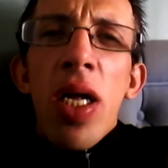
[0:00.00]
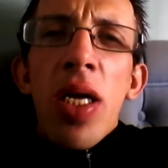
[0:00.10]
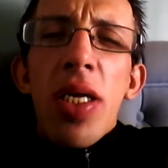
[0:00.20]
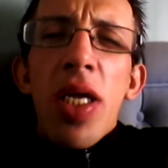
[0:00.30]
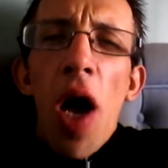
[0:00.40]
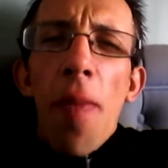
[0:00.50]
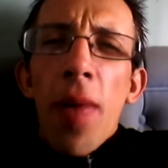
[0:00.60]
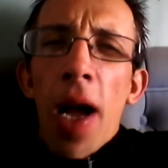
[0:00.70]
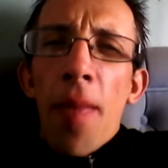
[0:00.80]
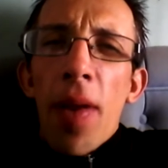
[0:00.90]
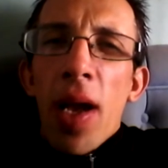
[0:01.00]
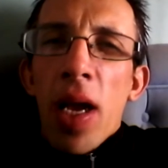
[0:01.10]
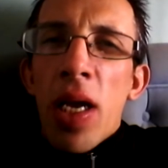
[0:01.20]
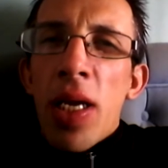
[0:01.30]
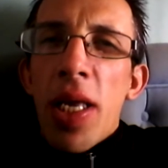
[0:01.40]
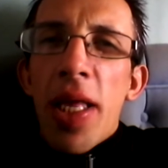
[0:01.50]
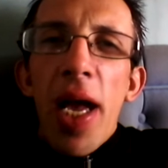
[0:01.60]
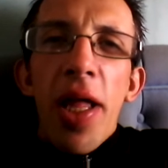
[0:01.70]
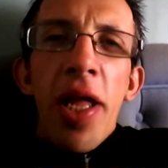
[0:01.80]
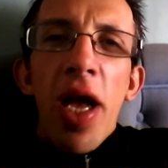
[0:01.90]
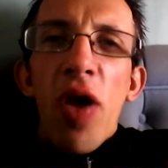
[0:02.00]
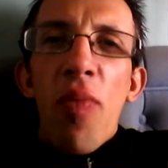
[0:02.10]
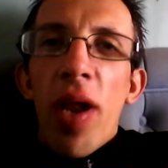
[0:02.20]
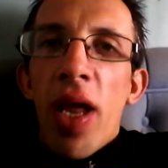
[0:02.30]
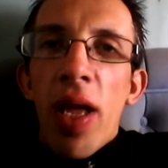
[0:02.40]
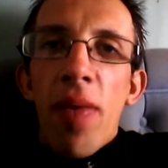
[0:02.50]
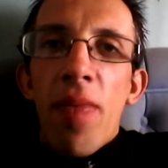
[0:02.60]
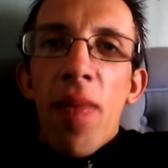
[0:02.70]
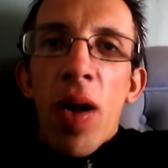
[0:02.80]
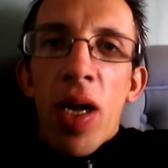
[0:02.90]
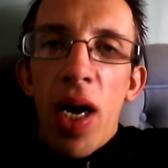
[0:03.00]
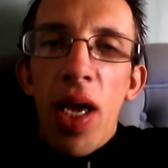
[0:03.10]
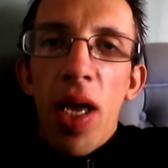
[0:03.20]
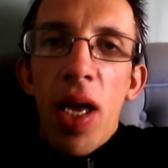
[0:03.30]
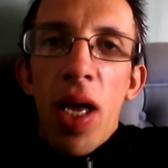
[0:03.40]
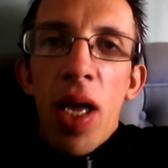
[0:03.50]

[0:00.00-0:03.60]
Stop gambling, because it's there to take your money. Okay?